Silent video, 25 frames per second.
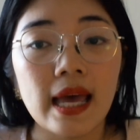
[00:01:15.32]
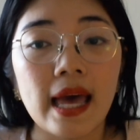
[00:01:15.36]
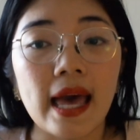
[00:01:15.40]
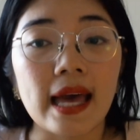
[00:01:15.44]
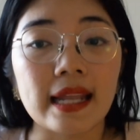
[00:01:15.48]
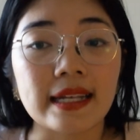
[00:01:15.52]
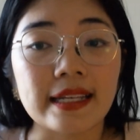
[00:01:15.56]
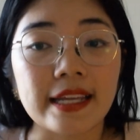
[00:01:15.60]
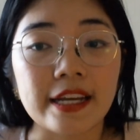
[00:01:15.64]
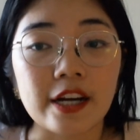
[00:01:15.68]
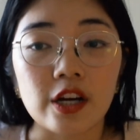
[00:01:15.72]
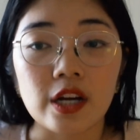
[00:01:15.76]

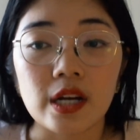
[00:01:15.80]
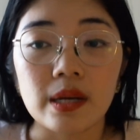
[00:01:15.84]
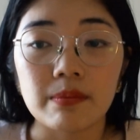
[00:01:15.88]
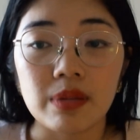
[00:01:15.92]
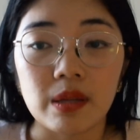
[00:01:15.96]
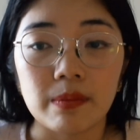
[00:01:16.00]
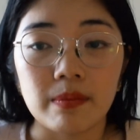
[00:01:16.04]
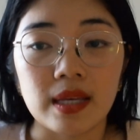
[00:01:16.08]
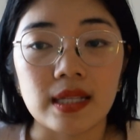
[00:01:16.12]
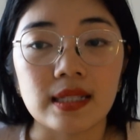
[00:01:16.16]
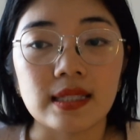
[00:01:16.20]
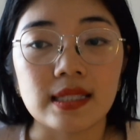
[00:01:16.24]
and they're
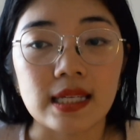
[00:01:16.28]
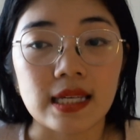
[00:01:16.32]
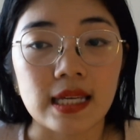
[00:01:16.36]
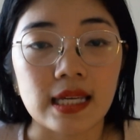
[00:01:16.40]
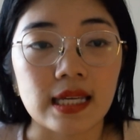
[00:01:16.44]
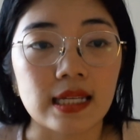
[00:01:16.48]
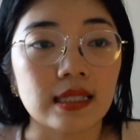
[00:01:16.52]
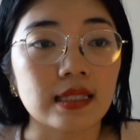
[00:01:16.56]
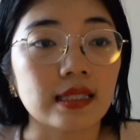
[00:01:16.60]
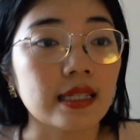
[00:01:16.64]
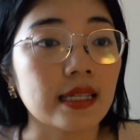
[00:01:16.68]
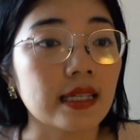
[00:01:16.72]

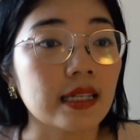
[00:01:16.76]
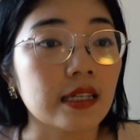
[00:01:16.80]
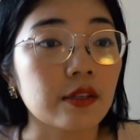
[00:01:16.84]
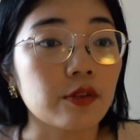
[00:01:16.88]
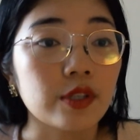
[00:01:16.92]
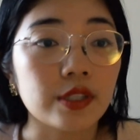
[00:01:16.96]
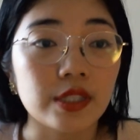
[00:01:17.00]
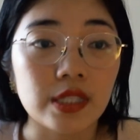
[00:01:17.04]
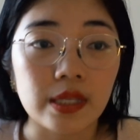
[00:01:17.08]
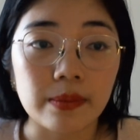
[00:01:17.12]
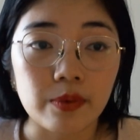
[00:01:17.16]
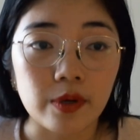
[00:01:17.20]
implementing the
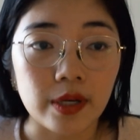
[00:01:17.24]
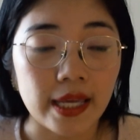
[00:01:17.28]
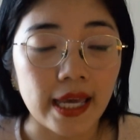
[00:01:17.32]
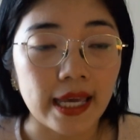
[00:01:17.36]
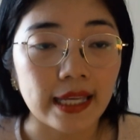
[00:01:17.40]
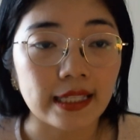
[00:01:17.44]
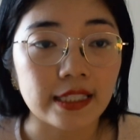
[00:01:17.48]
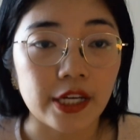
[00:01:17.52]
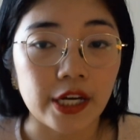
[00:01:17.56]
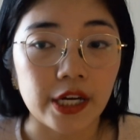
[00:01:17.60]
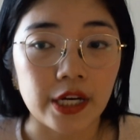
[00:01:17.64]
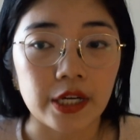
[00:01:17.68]

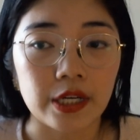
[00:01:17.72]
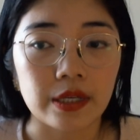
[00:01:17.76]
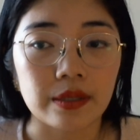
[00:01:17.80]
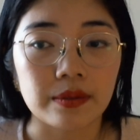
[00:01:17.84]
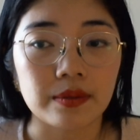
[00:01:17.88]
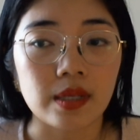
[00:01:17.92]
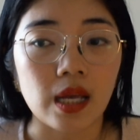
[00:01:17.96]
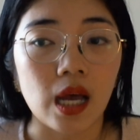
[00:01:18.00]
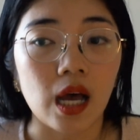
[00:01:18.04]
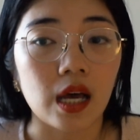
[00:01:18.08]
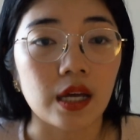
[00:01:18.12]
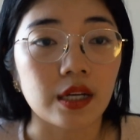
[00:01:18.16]
reciprocate
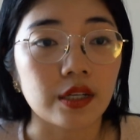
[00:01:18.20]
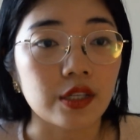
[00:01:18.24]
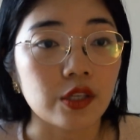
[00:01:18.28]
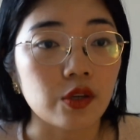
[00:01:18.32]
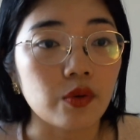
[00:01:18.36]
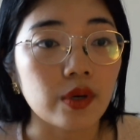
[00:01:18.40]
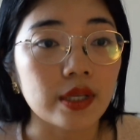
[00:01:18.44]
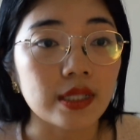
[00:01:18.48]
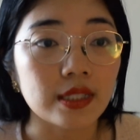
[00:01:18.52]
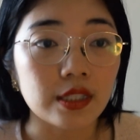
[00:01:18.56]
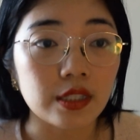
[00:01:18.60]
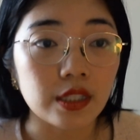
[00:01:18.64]
tariffs on
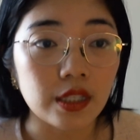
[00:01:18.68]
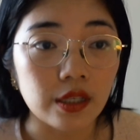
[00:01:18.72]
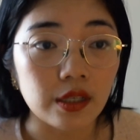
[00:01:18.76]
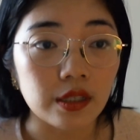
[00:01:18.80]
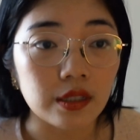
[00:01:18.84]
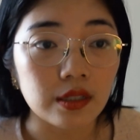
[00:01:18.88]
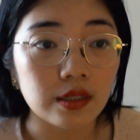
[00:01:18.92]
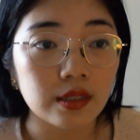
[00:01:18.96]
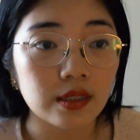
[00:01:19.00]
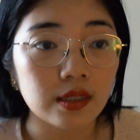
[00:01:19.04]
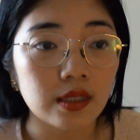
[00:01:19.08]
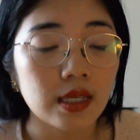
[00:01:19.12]
US
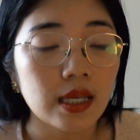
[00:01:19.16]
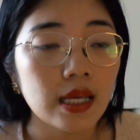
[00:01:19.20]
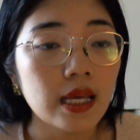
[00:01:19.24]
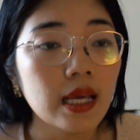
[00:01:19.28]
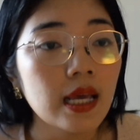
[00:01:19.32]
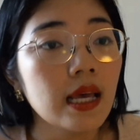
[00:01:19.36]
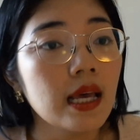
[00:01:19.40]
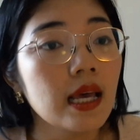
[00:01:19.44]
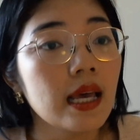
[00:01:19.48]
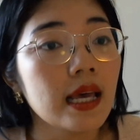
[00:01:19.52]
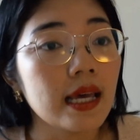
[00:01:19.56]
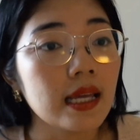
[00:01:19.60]
goods.
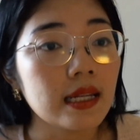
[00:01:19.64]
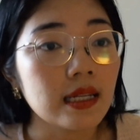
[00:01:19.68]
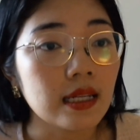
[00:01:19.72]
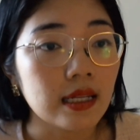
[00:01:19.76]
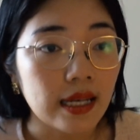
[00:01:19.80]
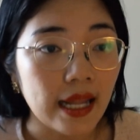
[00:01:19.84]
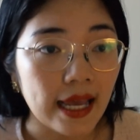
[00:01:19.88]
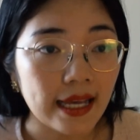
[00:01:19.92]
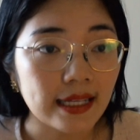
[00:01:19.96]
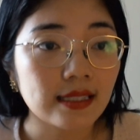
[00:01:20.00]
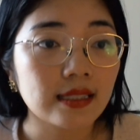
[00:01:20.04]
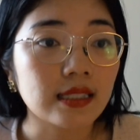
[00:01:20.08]
In the
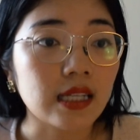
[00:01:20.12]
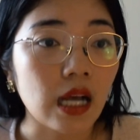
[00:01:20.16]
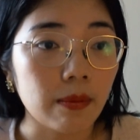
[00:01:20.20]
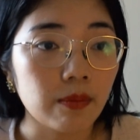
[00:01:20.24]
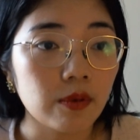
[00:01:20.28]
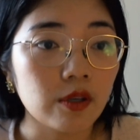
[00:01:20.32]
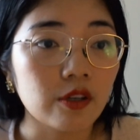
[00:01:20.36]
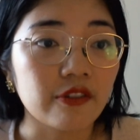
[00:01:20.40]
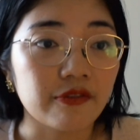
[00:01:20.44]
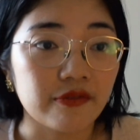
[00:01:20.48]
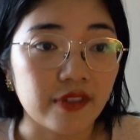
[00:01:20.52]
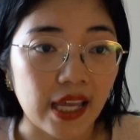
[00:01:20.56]
next
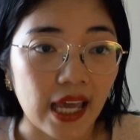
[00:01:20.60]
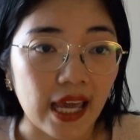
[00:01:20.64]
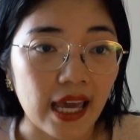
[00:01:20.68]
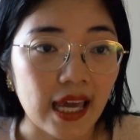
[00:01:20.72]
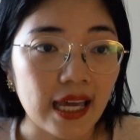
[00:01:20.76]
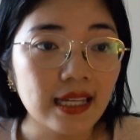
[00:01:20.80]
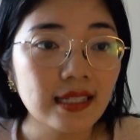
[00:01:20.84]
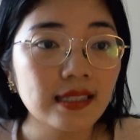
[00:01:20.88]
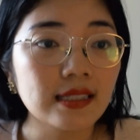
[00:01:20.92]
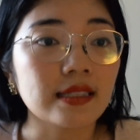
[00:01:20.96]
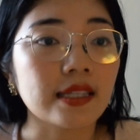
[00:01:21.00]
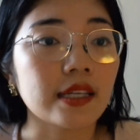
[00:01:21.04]
couple of
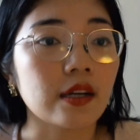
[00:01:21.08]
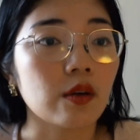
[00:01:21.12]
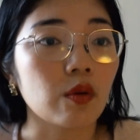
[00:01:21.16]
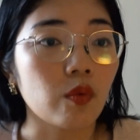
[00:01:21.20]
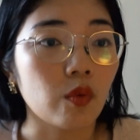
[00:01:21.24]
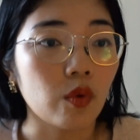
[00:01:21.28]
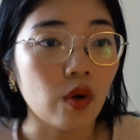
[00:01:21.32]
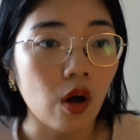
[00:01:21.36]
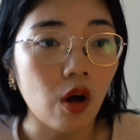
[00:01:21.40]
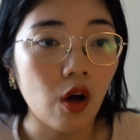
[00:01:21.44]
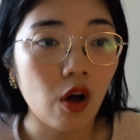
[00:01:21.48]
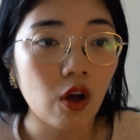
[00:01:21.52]
days, there
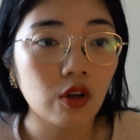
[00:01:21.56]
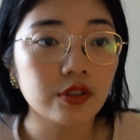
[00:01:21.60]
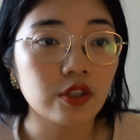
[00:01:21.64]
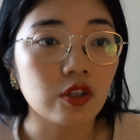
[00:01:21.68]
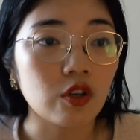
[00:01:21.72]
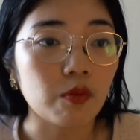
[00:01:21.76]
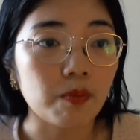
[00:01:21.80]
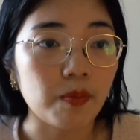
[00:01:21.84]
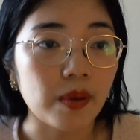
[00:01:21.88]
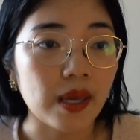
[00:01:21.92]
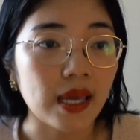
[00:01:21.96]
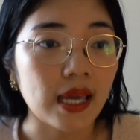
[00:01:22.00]
will
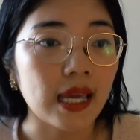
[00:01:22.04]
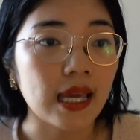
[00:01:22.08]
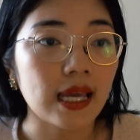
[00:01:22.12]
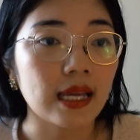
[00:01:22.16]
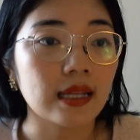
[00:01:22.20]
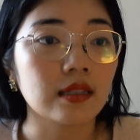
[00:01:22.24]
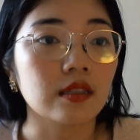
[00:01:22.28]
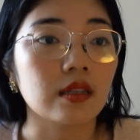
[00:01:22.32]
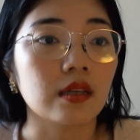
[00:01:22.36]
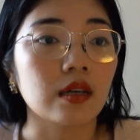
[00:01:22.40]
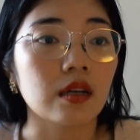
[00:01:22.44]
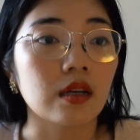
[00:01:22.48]
also
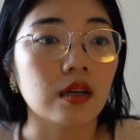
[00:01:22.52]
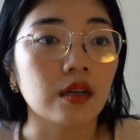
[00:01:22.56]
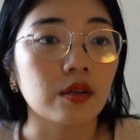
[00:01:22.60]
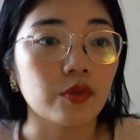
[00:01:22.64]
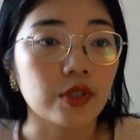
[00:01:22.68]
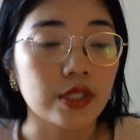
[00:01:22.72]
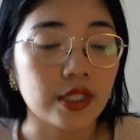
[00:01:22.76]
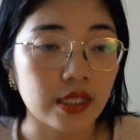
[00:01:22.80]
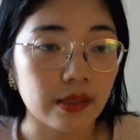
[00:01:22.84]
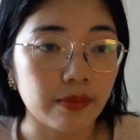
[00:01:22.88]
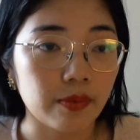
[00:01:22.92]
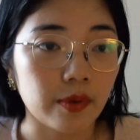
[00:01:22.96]
be the
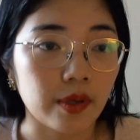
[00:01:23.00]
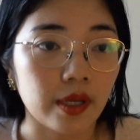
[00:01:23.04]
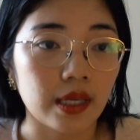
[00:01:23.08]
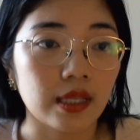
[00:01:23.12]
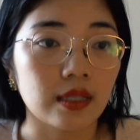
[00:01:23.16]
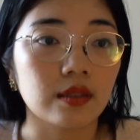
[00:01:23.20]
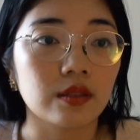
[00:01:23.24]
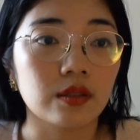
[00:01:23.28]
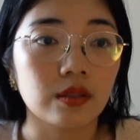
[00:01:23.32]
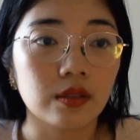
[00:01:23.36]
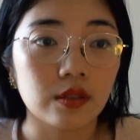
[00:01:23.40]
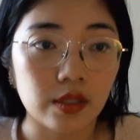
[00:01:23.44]

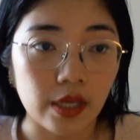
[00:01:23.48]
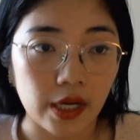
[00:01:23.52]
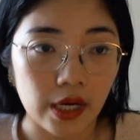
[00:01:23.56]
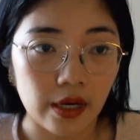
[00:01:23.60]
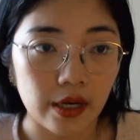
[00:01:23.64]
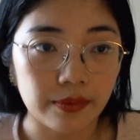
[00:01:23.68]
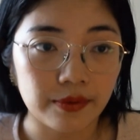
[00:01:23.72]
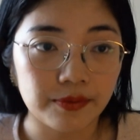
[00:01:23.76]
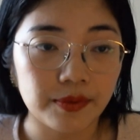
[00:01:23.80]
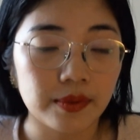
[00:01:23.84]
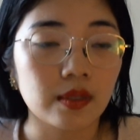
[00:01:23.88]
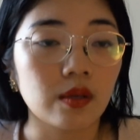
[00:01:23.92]
reciprocate
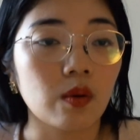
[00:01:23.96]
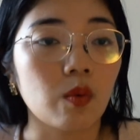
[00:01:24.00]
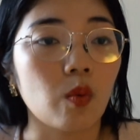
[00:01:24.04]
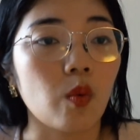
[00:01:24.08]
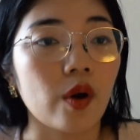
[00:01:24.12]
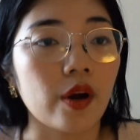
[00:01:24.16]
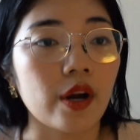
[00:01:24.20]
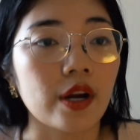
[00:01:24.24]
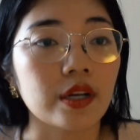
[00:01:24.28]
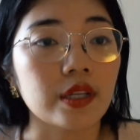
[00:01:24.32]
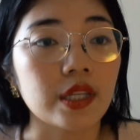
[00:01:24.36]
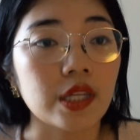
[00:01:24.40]
tariffs
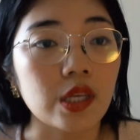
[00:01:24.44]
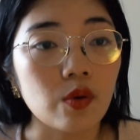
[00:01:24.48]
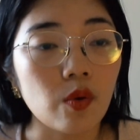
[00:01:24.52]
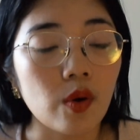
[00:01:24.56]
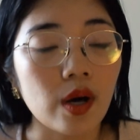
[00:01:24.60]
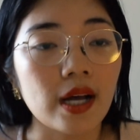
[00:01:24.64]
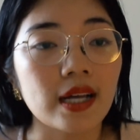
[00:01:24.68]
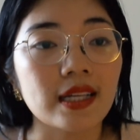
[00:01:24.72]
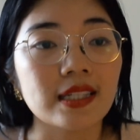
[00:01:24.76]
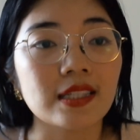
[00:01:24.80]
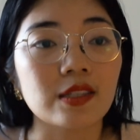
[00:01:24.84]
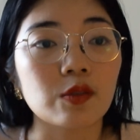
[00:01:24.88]
where the
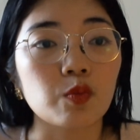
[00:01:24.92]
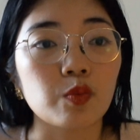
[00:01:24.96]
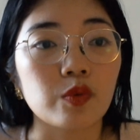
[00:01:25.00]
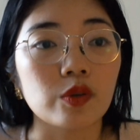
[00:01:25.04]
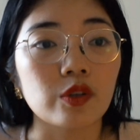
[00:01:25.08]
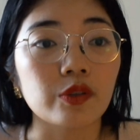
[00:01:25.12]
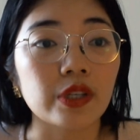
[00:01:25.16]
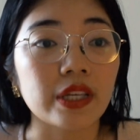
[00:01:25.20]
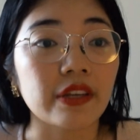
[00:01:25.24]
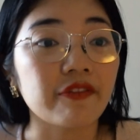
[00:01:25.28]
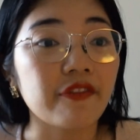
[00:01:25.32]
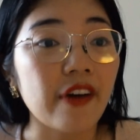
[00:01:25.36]
US
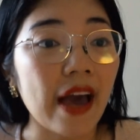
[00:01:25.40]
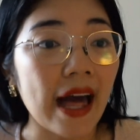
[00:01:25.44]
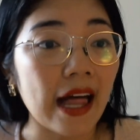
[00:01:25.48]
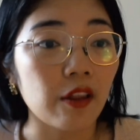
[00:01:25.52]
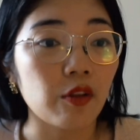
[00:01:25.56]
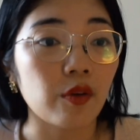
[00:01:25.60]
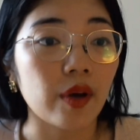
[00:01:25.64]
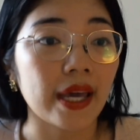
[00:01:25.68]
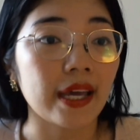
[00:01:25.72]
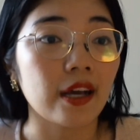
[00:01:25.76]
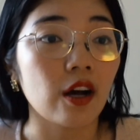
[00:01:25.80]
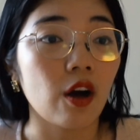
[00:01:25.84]
will
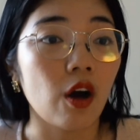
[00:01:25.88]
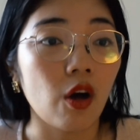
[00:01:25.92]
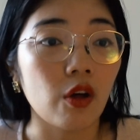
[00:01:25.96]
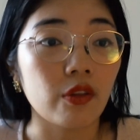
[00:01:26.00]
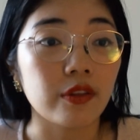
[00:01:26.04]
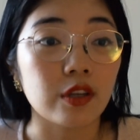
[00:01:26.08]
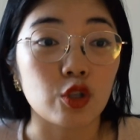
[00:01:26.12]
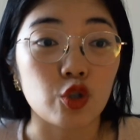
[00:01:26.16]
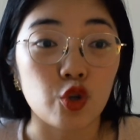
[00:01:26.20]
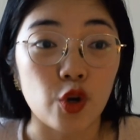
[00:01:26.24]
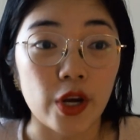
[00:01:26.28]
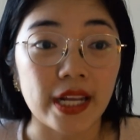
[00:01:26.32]
evaluate all
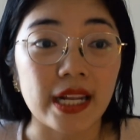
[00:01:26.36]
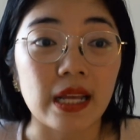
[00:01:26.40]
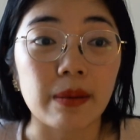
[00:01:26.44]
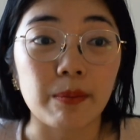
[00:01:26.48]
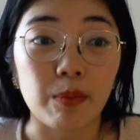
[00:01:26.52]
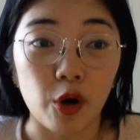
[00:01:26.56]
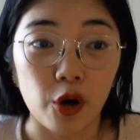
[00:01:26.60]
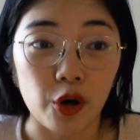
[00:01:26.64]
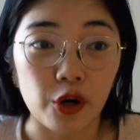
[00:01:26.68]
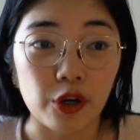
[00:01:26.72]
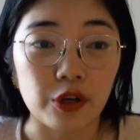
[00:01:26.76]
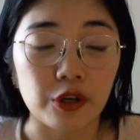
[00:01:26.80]
the trading
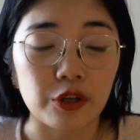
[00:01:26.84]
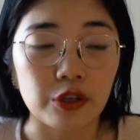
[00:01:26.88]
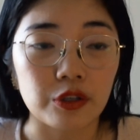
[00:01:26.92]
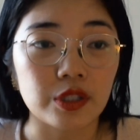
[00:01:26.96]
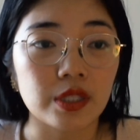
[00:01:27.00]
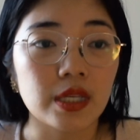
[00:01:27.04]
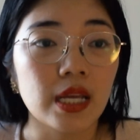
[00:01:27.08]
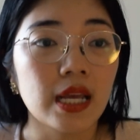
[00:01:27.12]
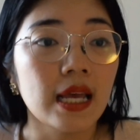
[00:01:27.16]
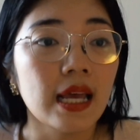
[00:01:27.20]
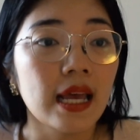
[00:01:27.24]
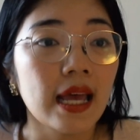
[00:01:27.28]

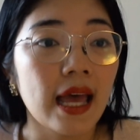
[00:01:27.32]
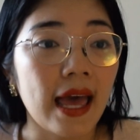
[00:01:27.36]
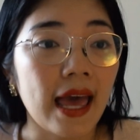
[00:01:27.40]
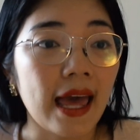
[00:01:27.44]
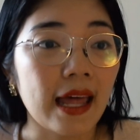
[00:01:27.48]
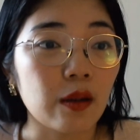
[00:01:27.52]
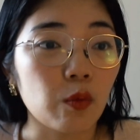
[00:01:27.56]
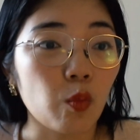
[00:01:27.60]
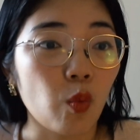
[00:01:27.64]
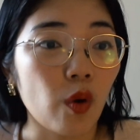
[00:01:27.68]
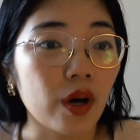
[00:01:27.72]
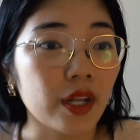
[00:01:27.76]
partners
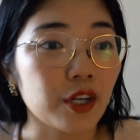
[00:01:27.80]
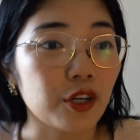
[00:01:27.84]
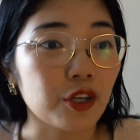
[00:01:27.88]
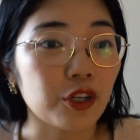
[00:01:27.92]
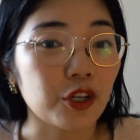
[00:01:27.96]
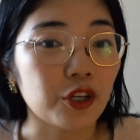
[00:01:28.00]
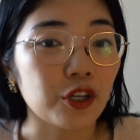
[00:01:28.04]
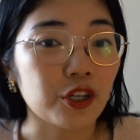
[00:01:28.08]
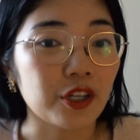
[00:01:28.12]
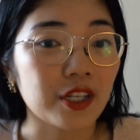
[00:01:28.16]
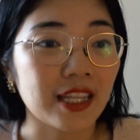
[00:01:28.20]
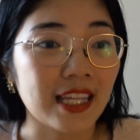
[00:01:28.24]
and what
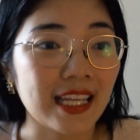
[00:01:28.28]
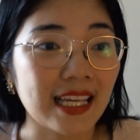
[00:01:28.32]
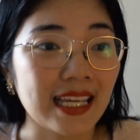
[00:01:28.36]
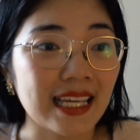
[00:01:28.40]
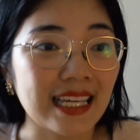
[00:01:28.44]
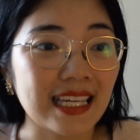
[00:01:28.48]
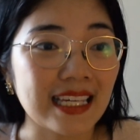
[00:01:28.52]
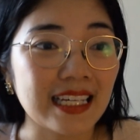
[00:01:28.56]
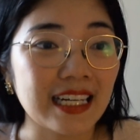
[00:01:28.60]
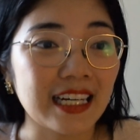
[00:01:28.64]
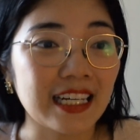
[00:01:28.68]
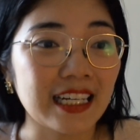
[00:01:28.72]
are
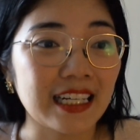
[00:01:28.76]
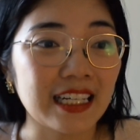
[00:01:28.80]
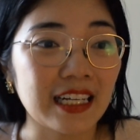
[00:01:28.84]
the